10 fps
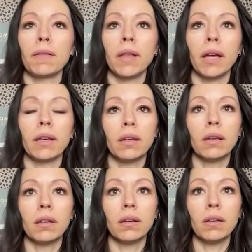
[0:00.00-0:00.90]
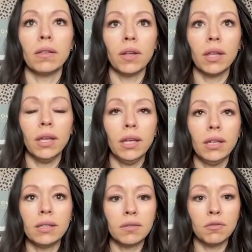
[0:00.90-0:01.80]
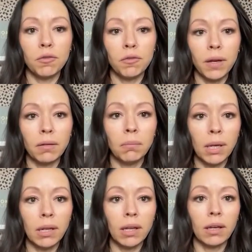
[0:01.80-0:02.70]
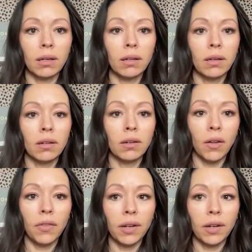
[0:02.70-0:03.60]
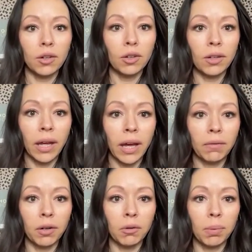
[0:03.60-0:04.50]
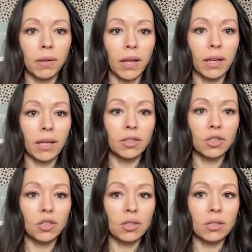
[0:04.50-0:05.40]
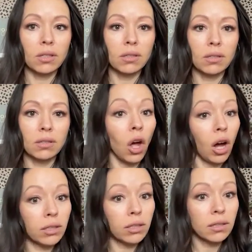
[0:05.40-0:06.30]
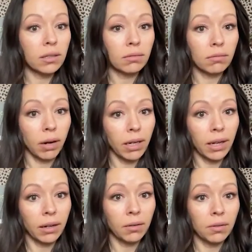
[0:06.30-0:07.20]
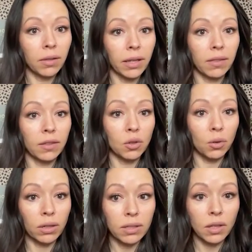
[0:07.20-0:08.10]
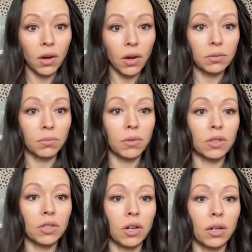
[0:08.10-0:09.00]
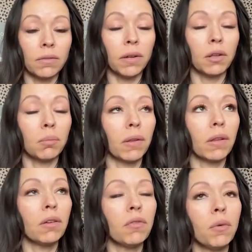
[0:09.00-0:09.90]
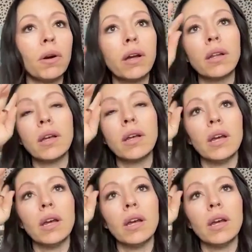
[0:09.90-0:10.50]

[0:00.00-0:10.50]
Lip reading: like the key doesn't fit, meaning not that it couldn't ever, but like it's just locked right now. Like the door is locked. There's not availability for it.